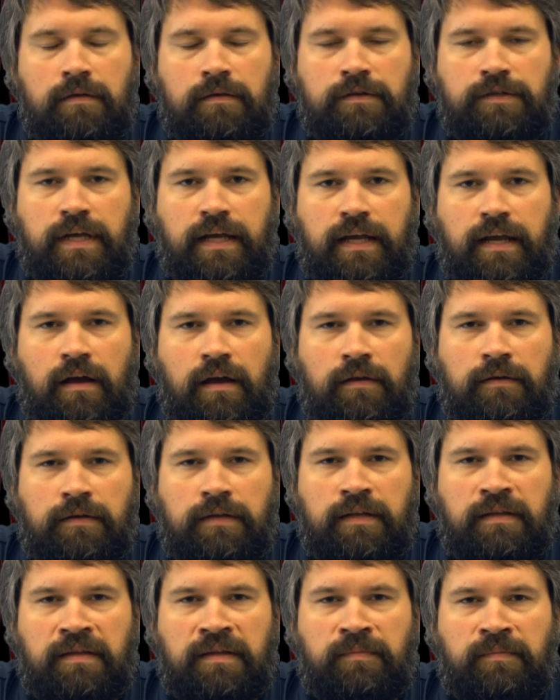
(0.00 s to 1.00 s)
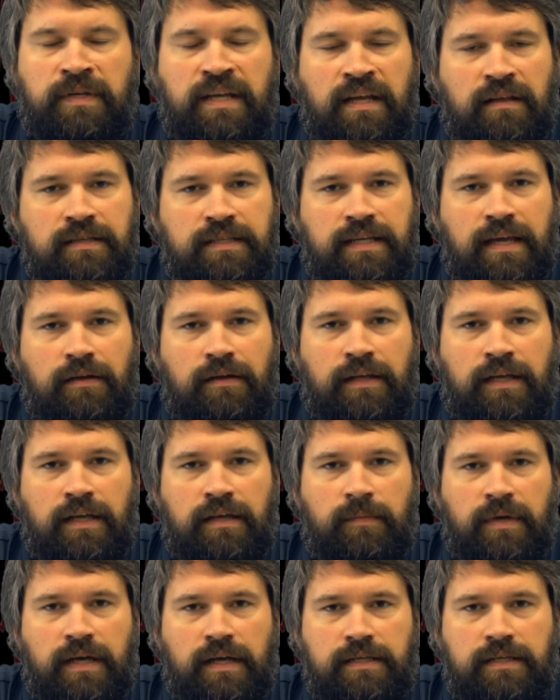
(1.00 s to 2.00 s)
Check out the Pinellas County
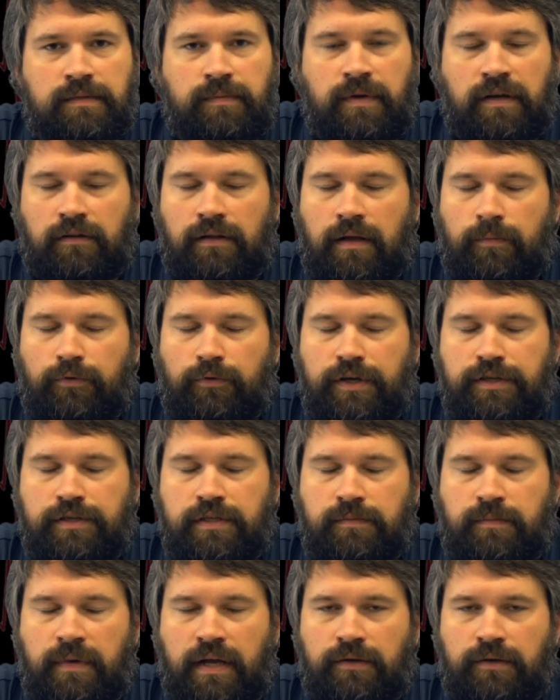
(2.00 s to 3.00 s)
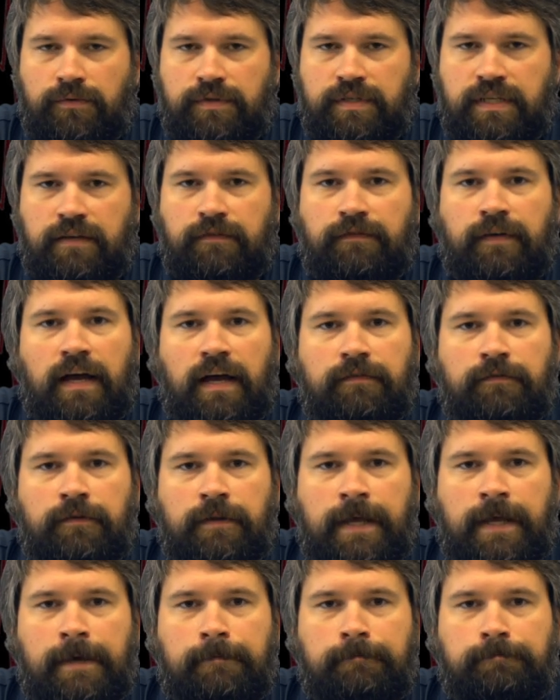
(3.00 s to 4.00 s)
EMS Medical Operations Manual C5 for
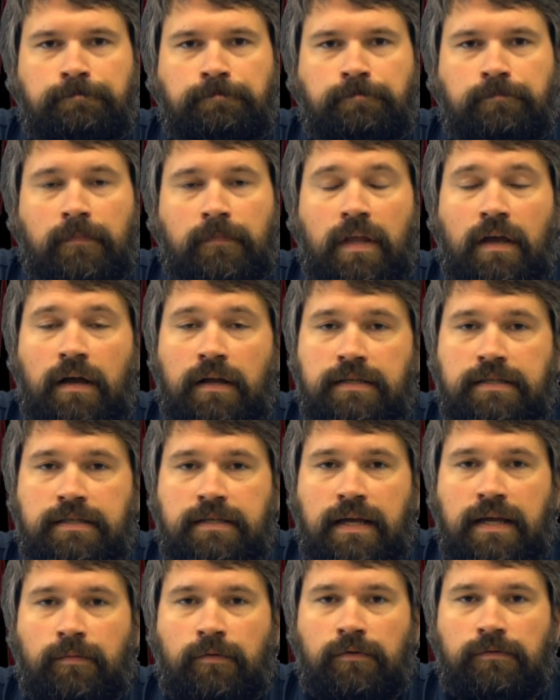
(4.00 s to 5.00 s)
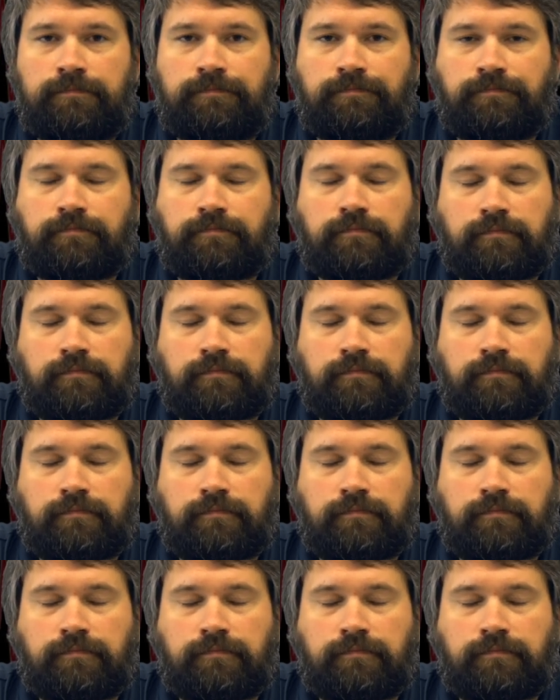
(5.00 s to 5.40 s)
that. Unstable,